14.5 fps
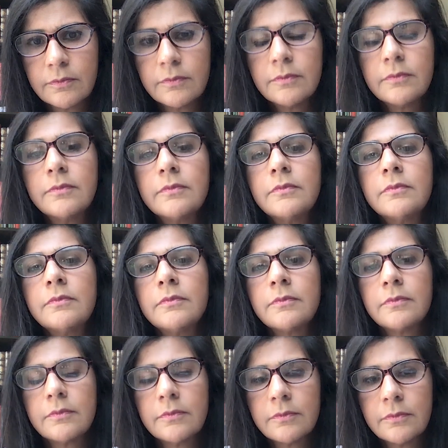
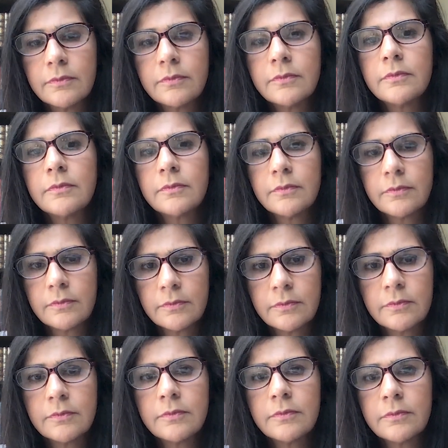
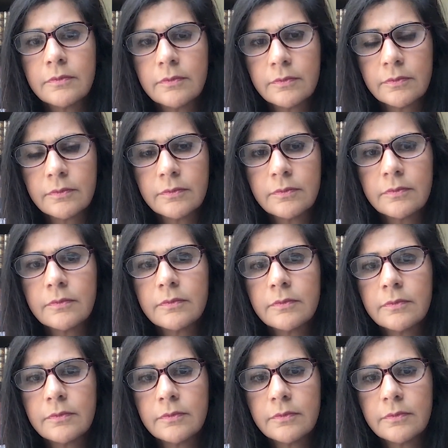(not speaking)